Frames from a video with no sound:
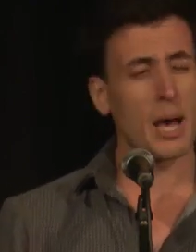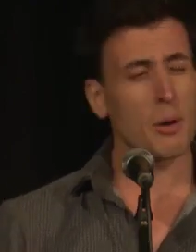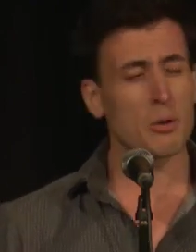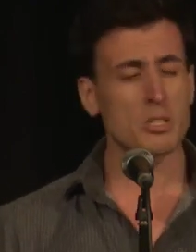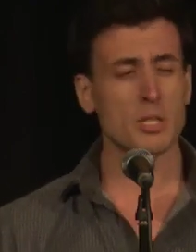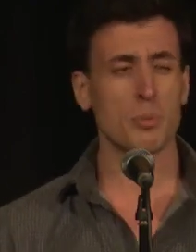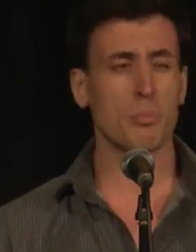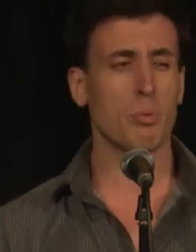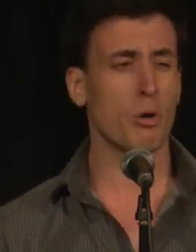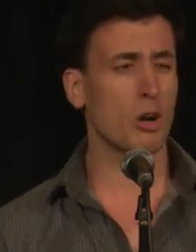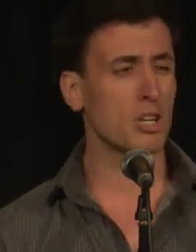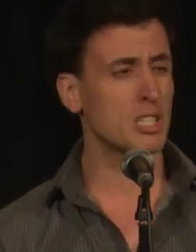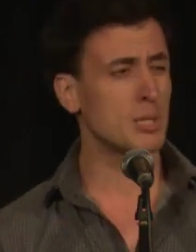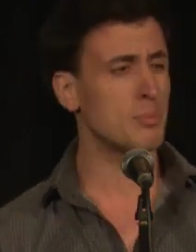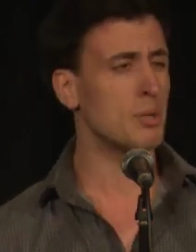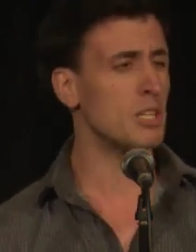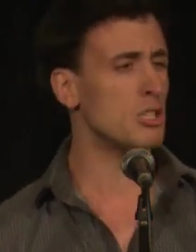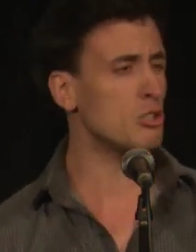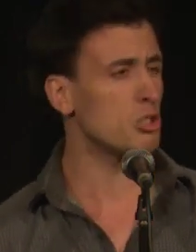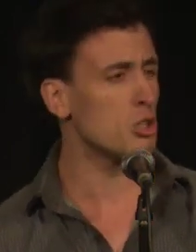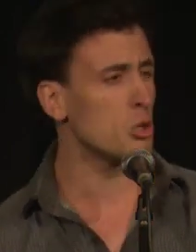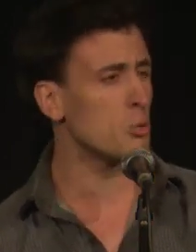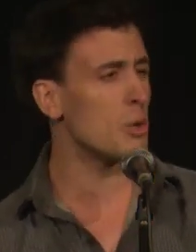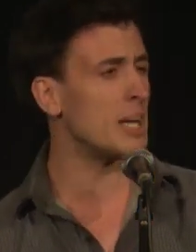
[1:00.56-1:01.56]
and that was
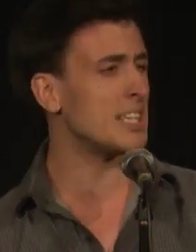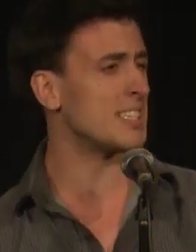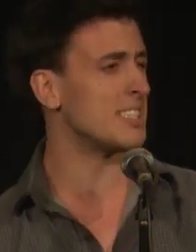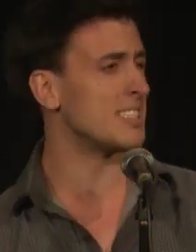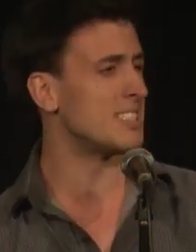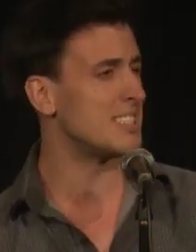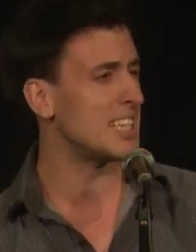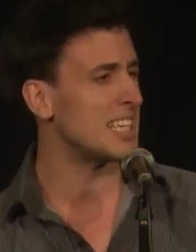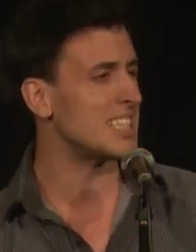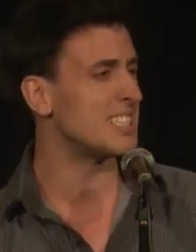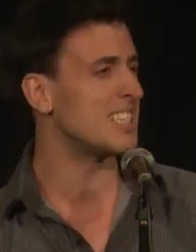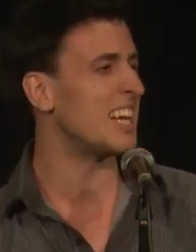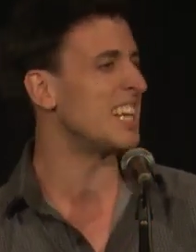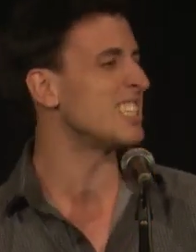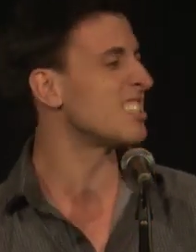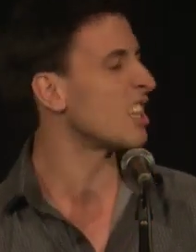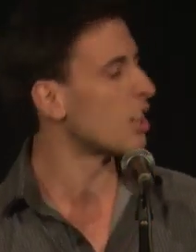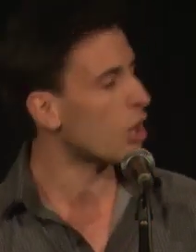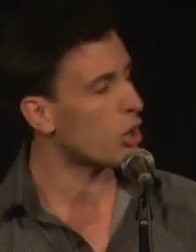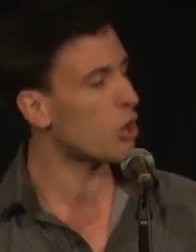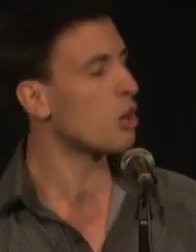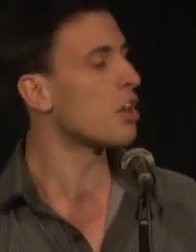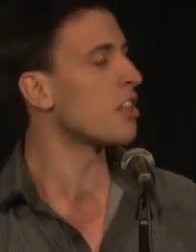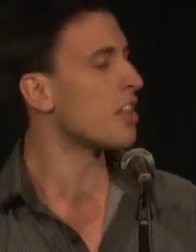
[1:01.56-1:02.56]
approximately 2 weeks and 6 days
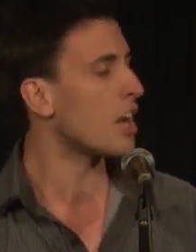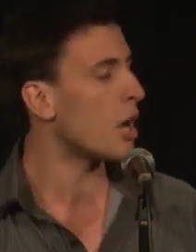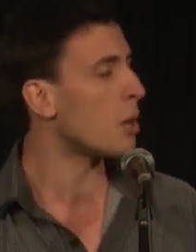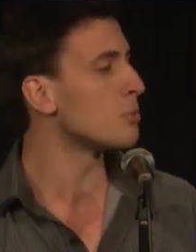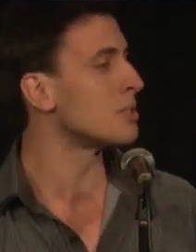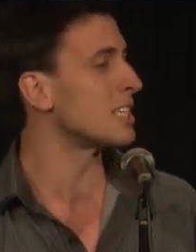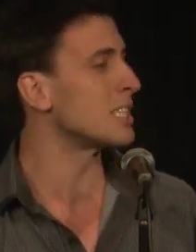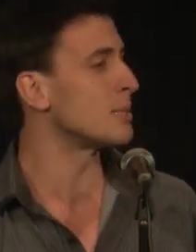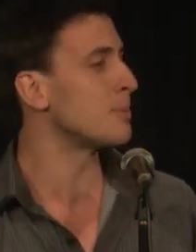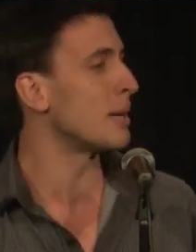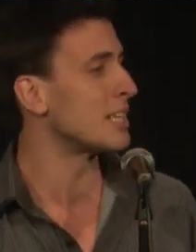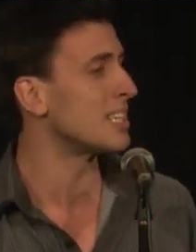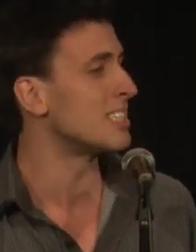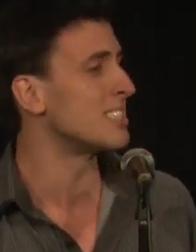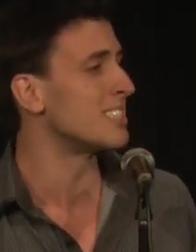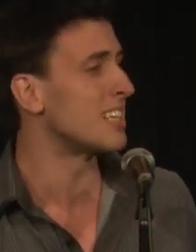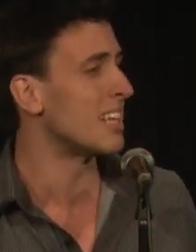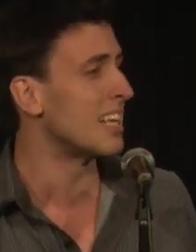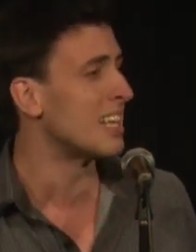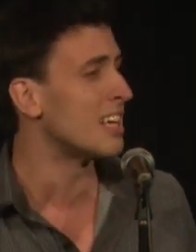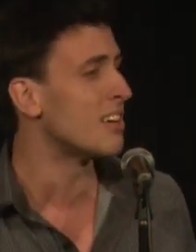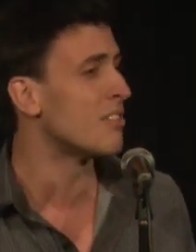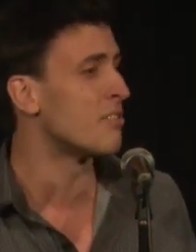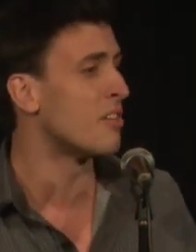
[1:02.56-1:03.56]
longer than I was expecting
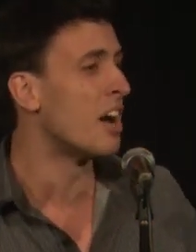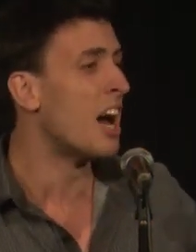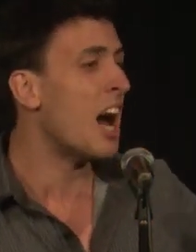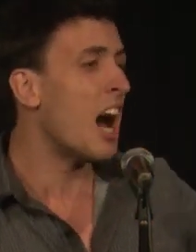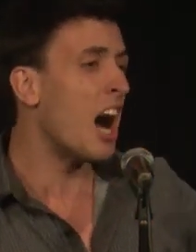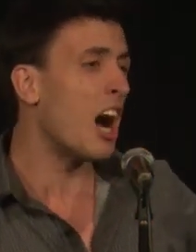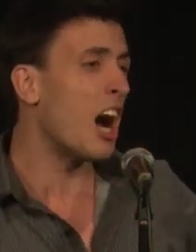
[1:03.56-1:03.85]
to live?